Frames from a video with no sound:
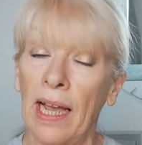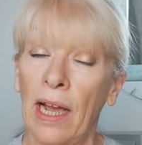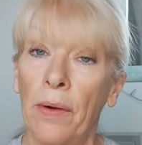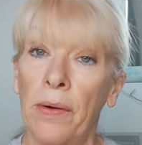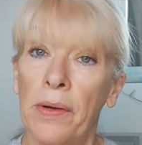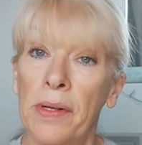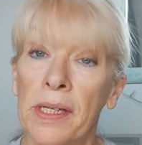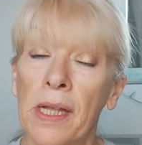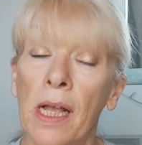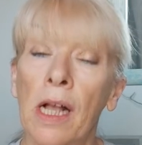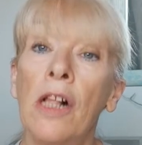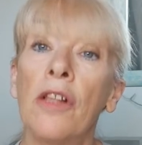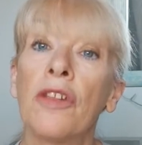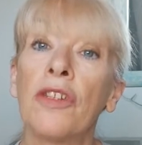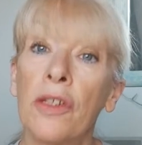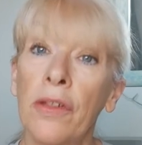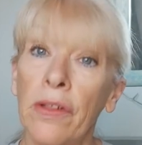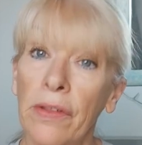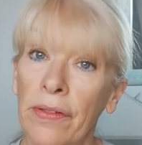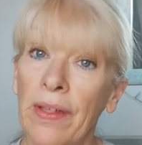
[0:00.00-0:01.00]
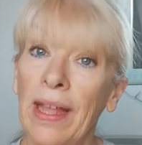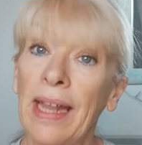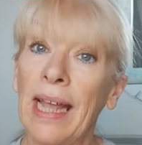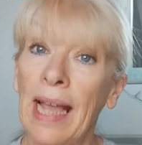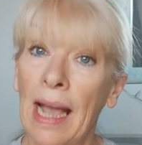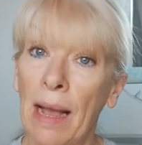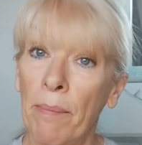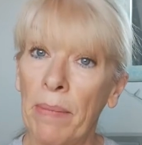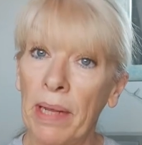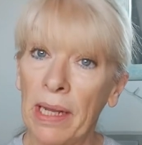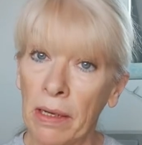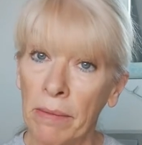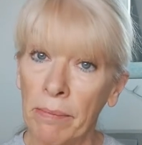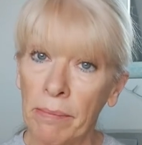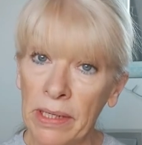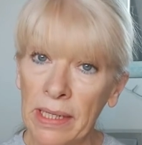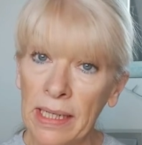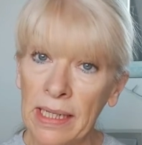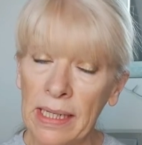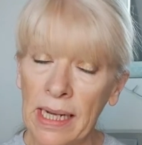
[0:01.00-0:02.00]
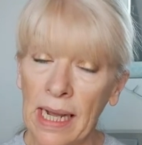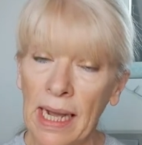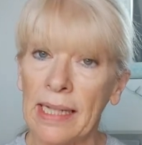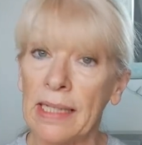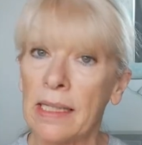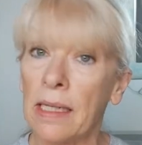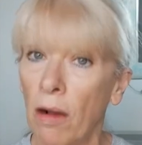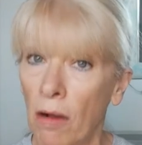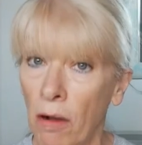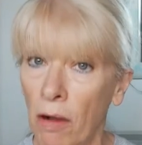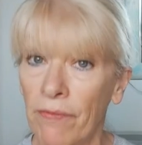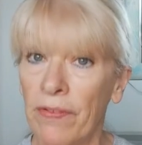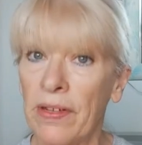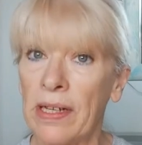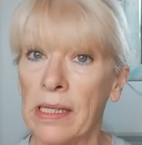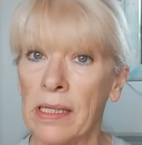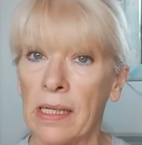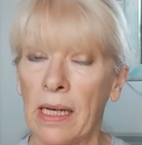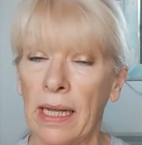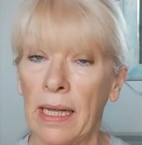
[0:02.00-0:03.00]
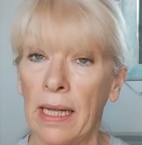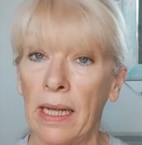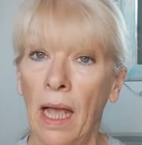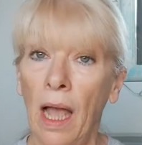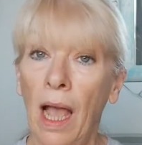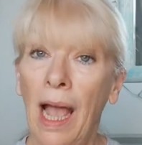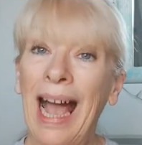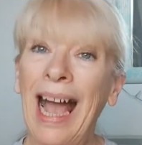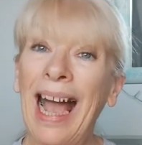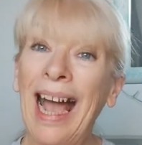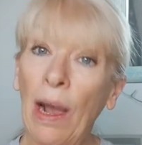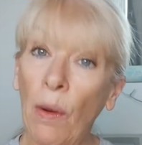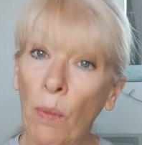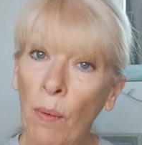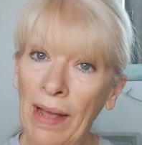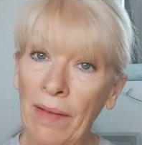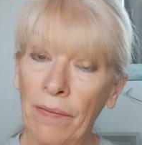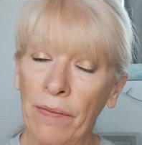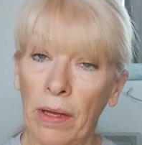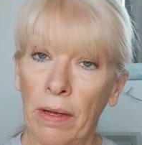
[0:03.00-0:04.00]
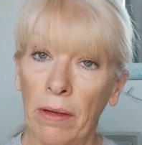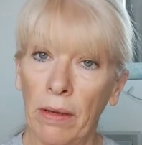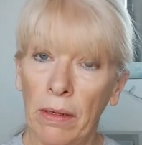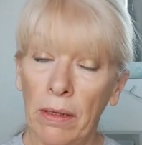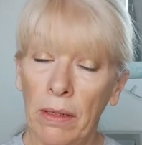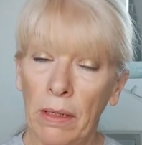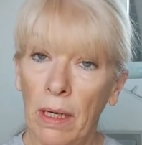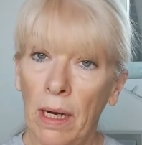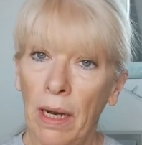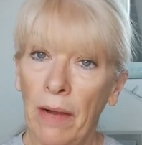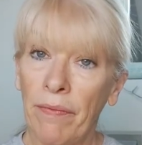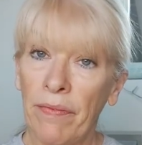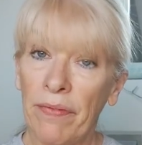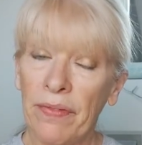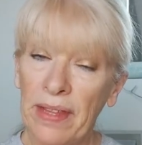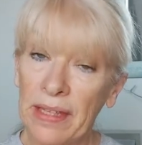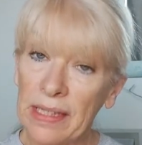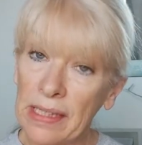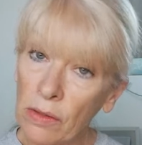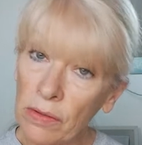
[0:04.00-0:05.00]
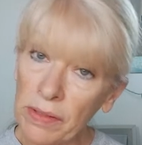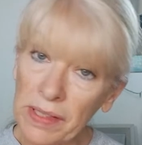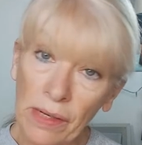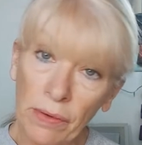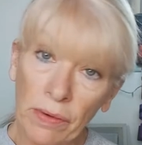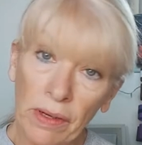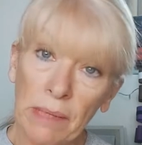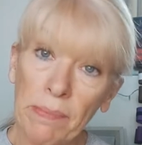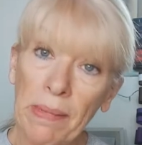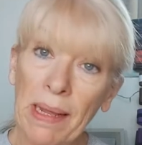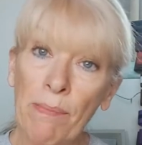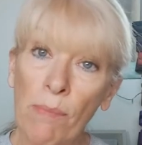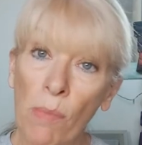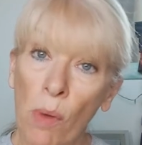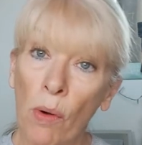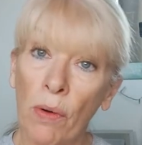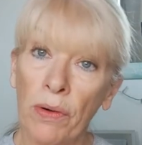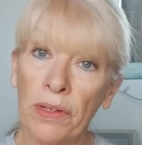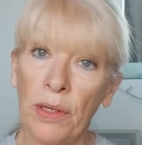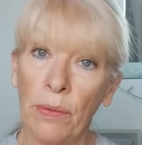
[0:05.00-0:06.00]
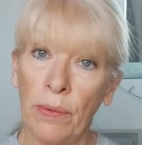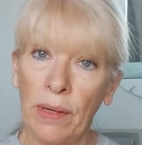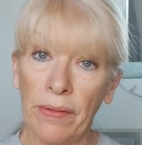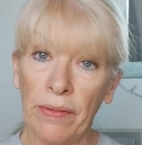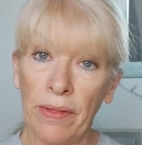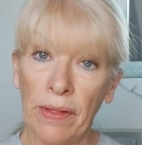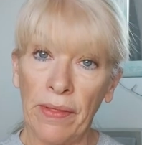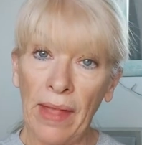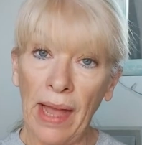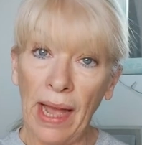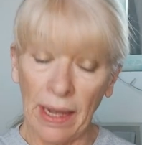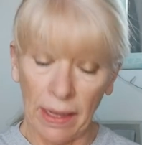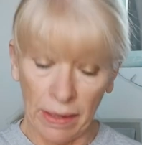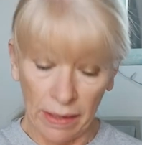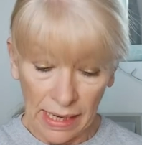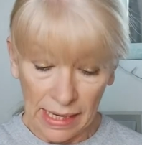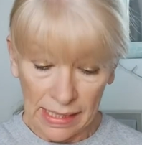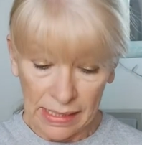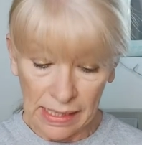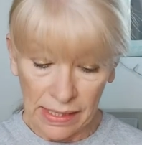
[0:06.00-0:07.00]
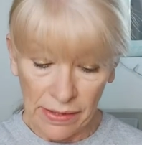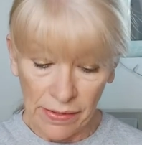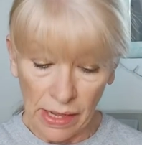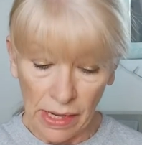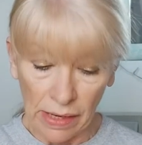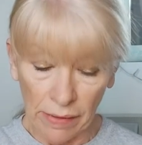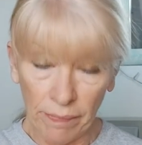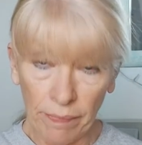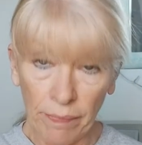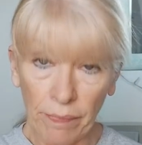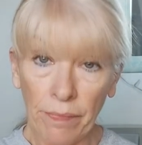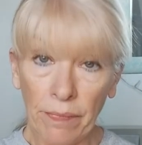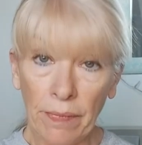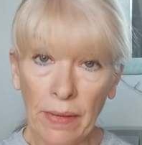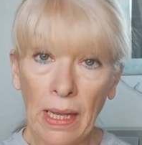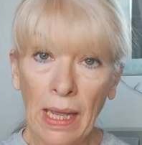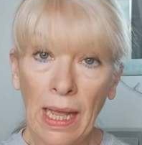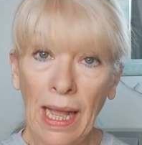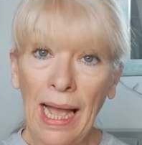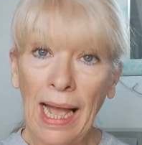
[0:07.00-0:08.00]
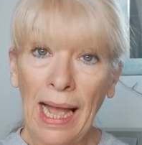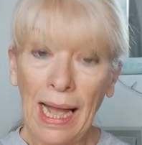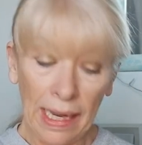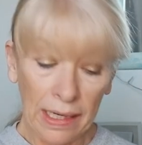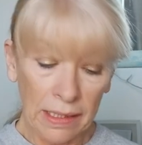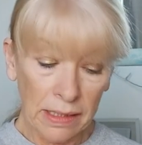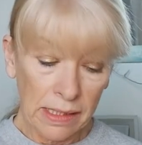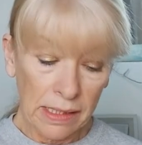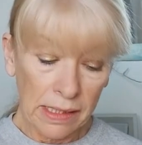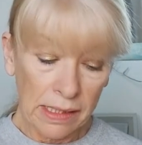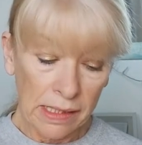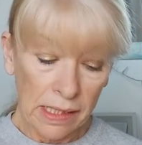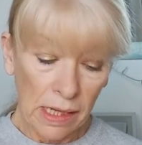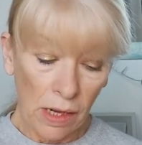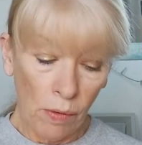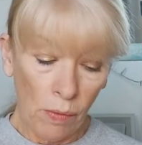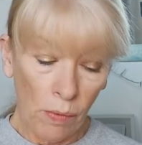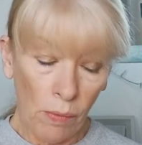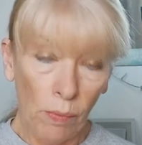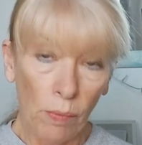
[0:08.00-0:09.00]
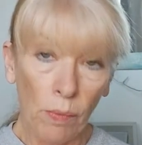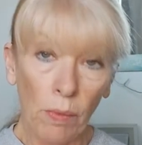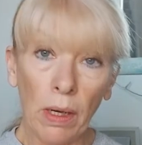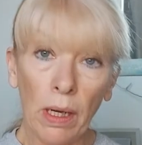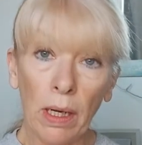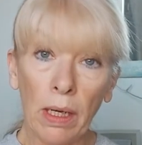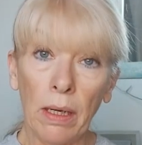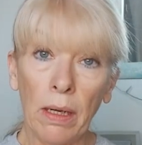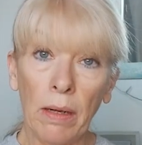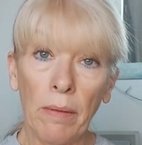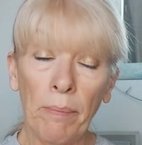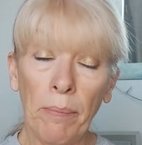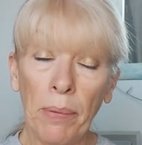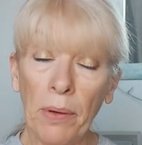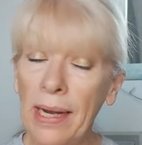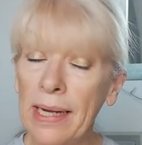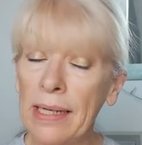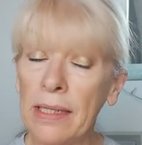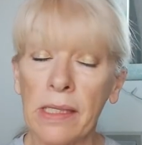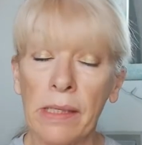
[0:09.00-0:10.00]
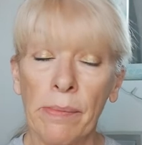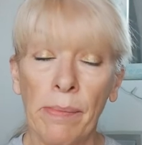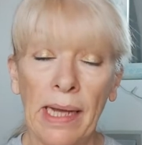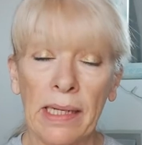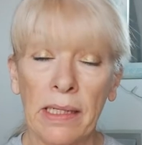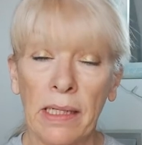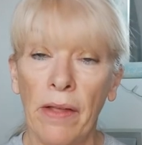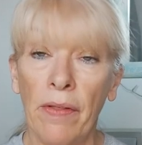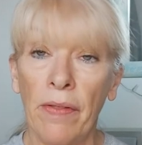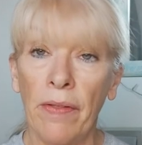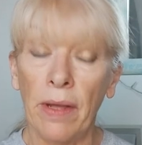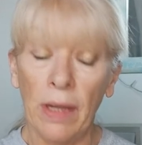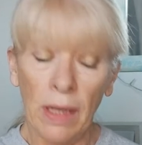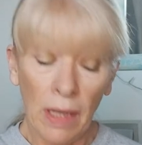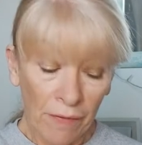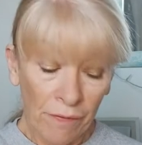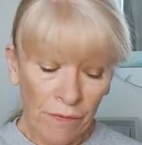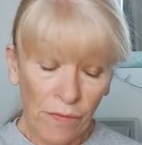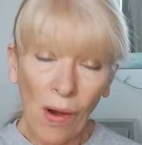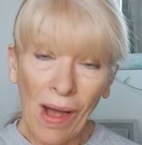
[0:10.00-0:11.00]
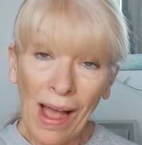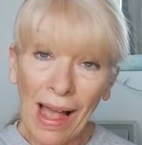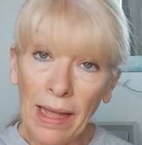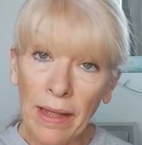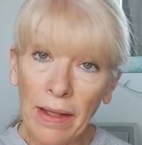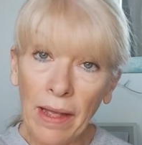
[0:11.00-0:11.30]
hours so that they can become monetized, obviously. However, there's also got to be more to it than that, hasn't there? And so, but it doesn't matter. For